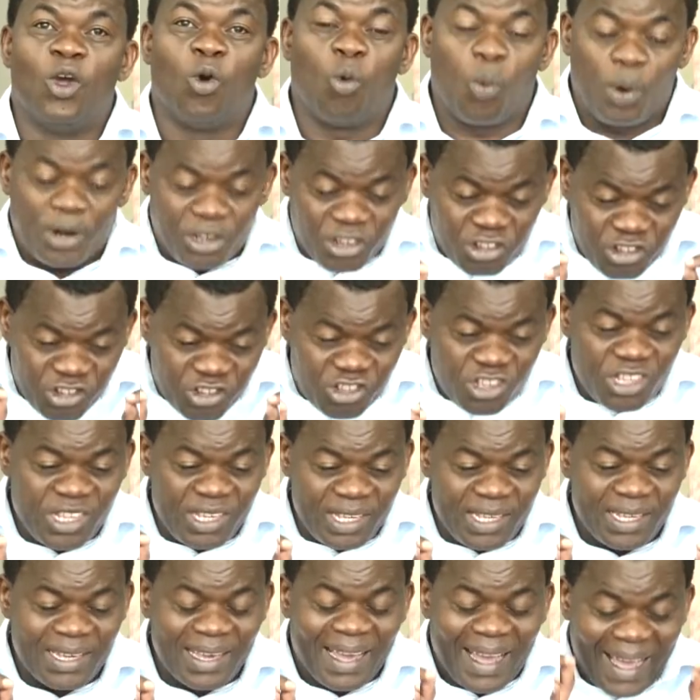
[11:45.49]
When
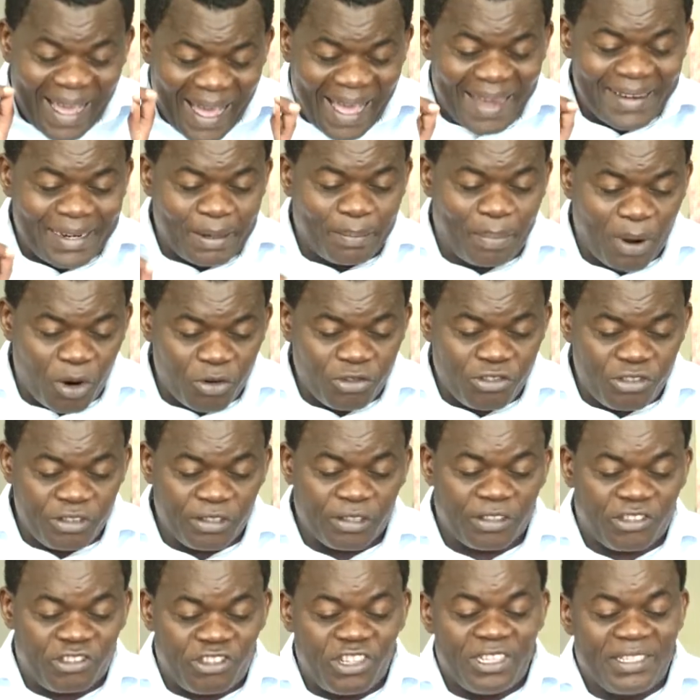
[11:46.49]
she heard about
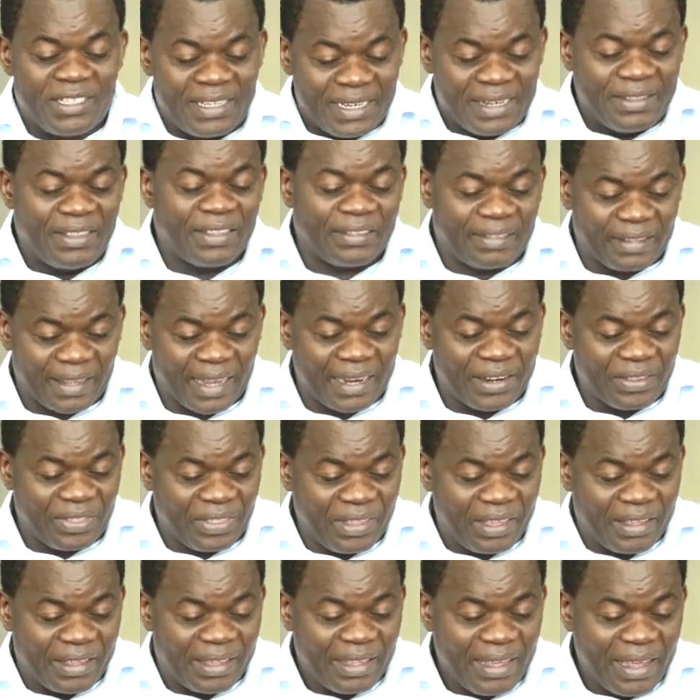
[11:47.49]
Jesus, she did the second
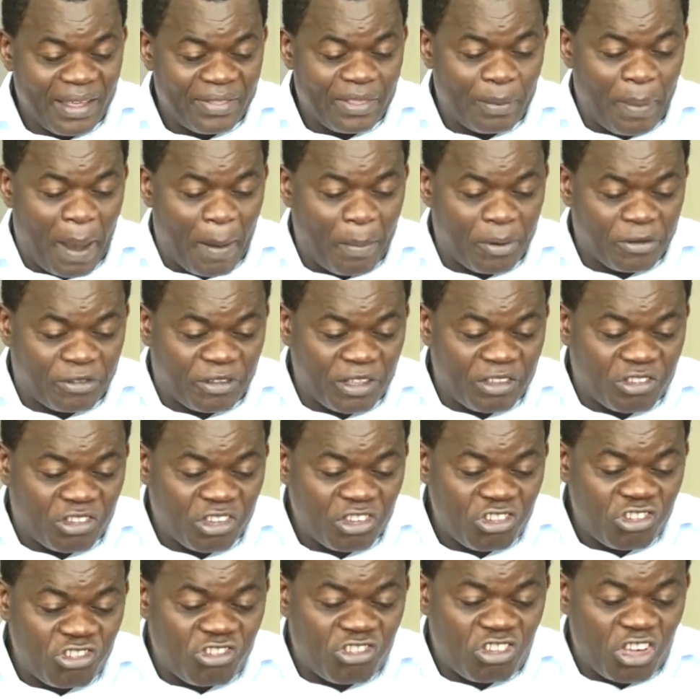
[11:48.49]
thing. The Bible
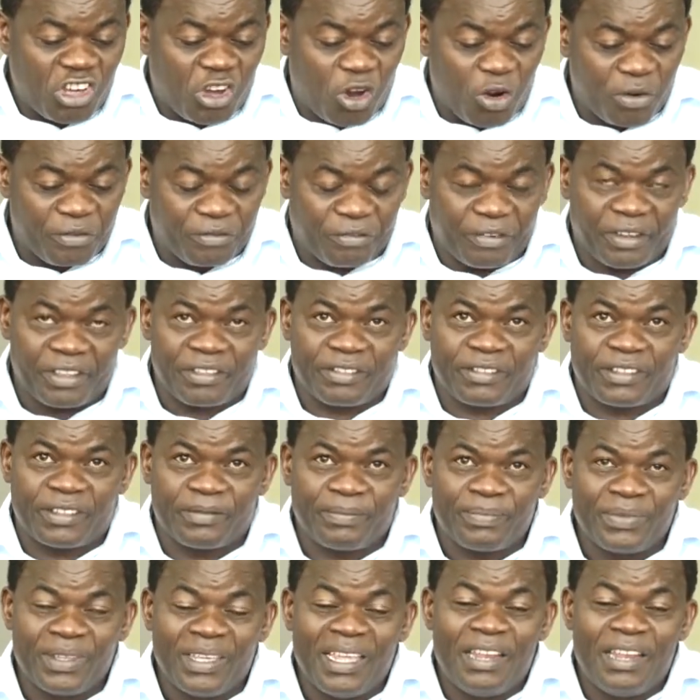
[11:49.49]
says she confessed.